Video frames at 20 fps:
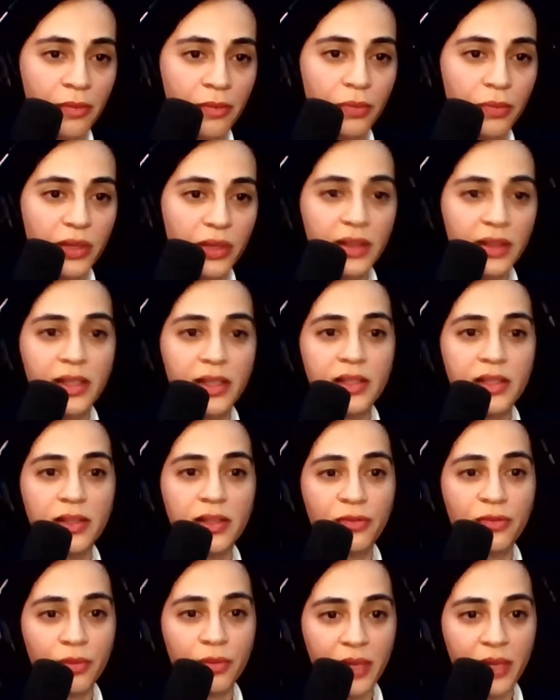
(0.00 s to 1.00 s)
putting this
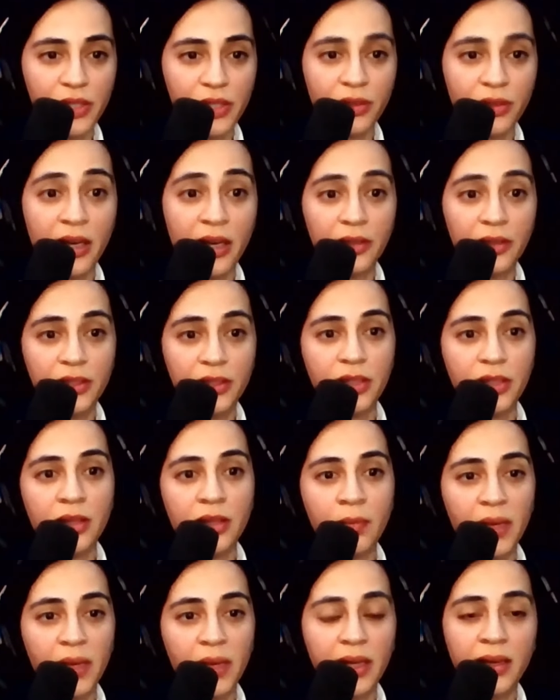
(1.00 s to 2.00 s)
information out there and
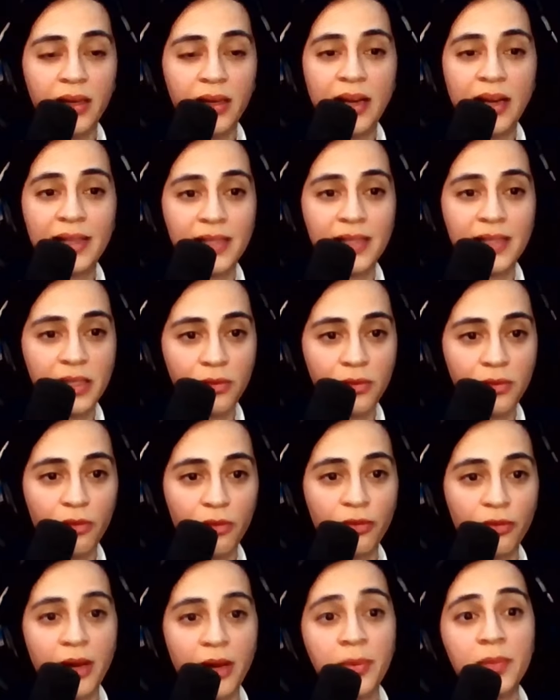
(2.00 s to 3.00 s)
making it accessible
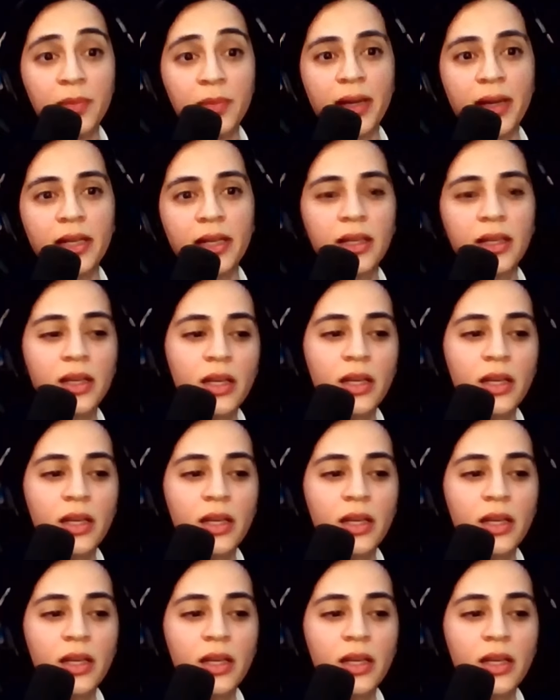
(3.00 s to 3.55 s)
for everybody.